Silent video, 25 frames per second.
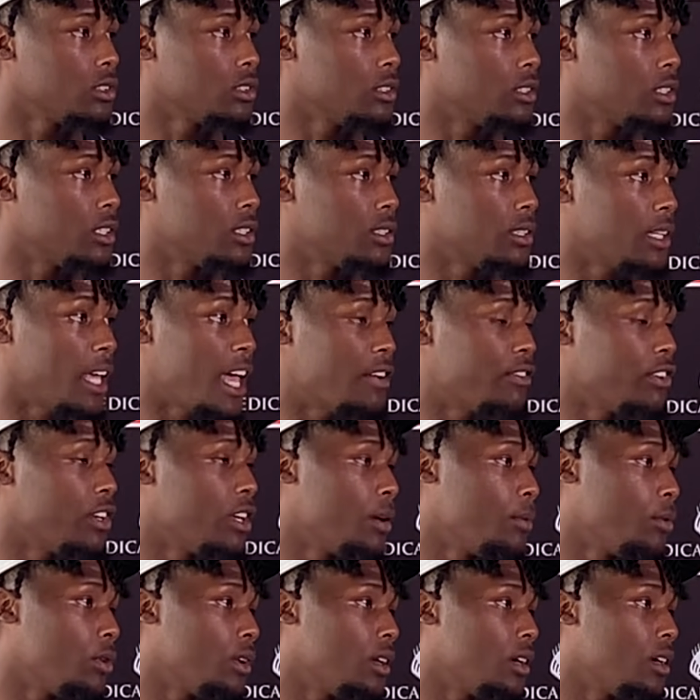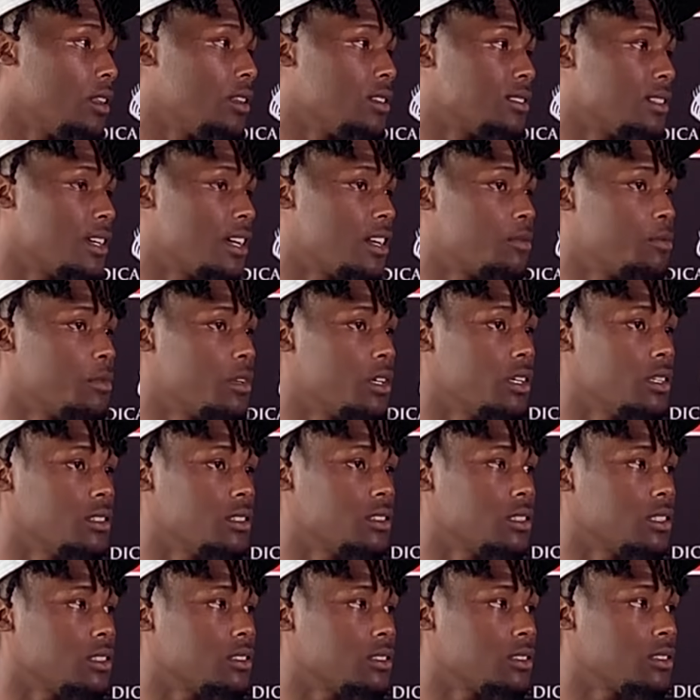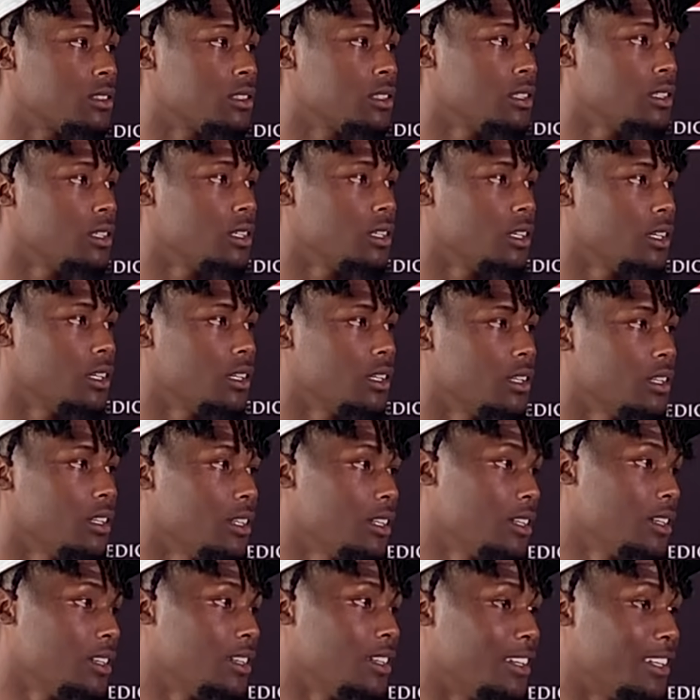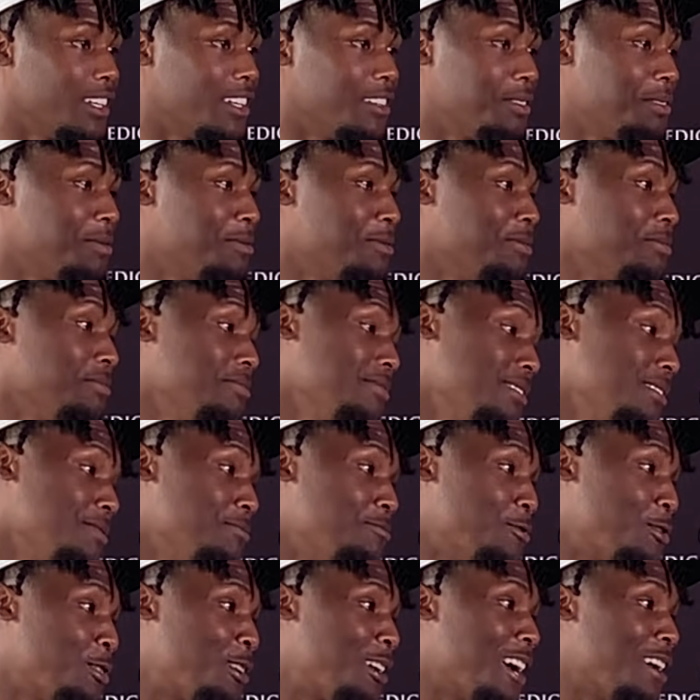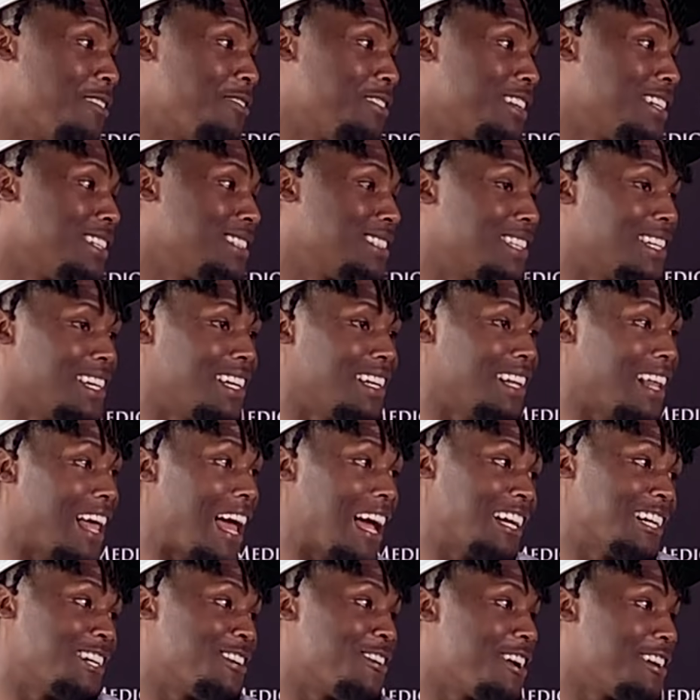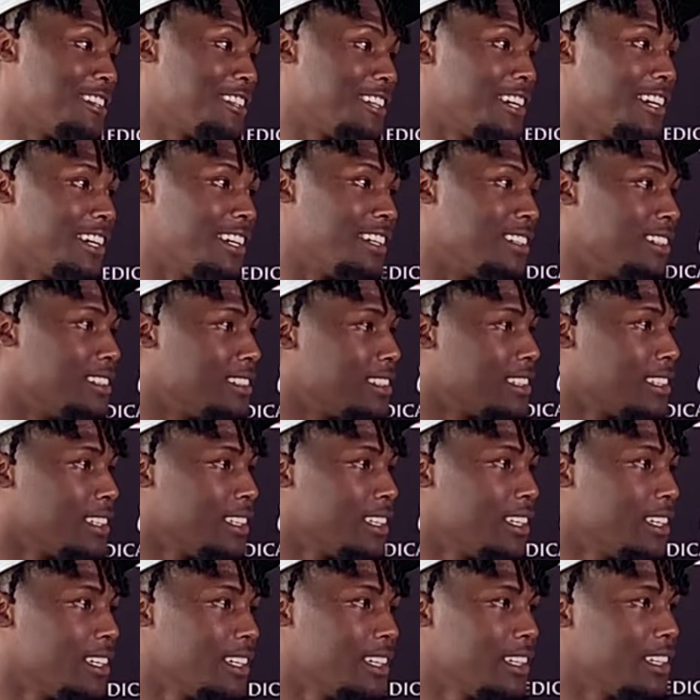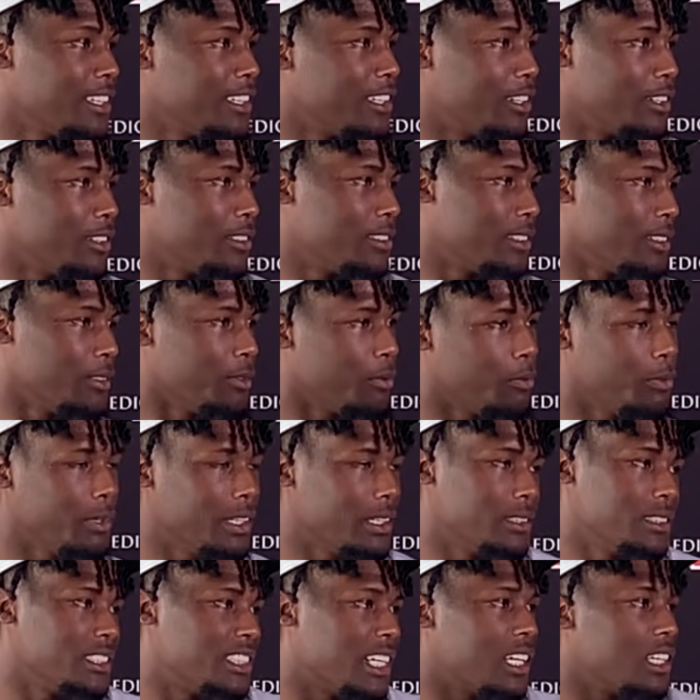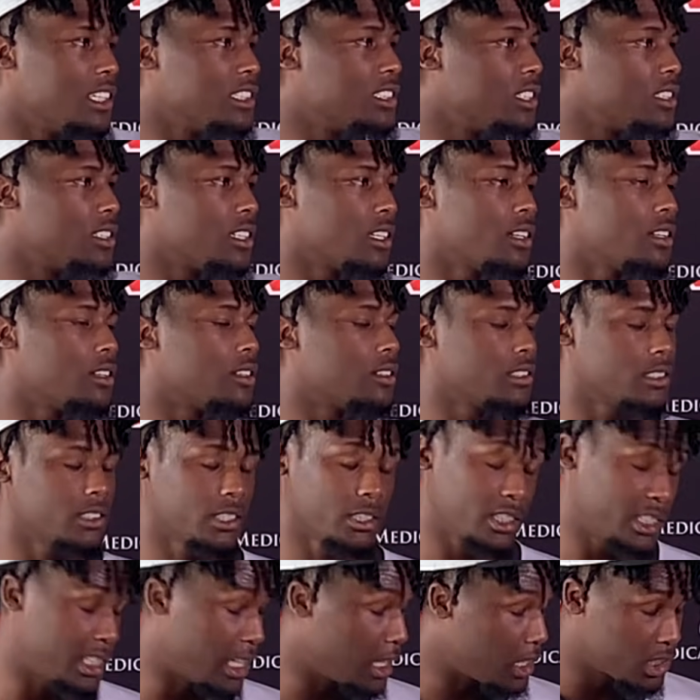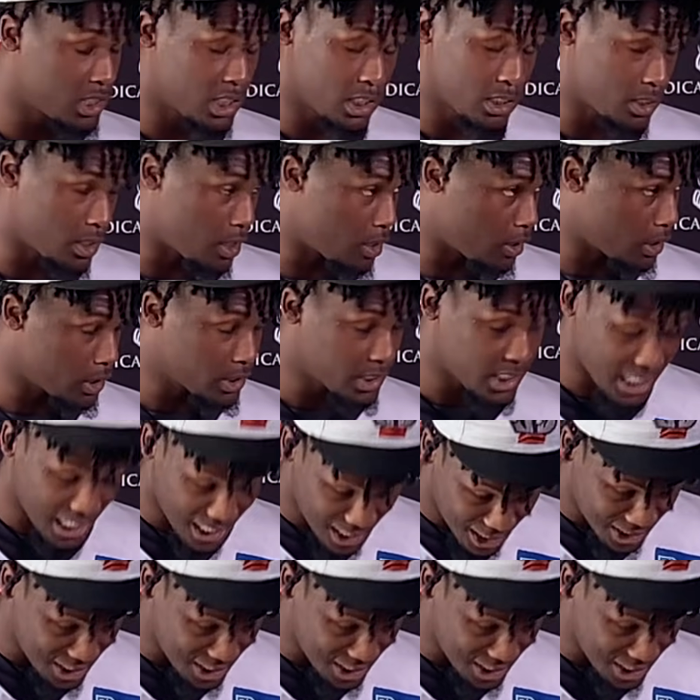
just having him on the other side of me is just, it gives me more confidence that I can go out there and, you know, challenge each other to,